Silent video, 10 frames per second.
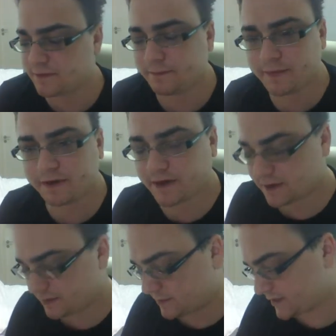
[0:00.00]
for
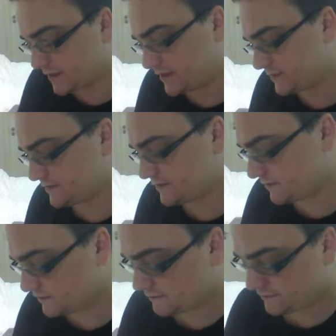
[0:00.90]
America by
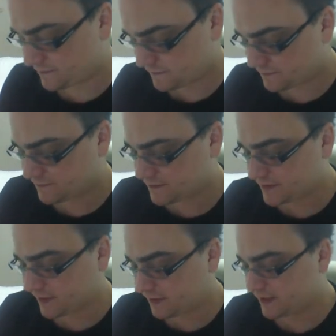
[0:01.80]
Stephen
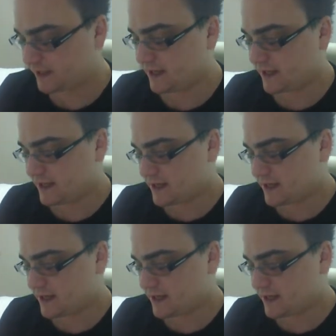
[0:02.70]
Fried,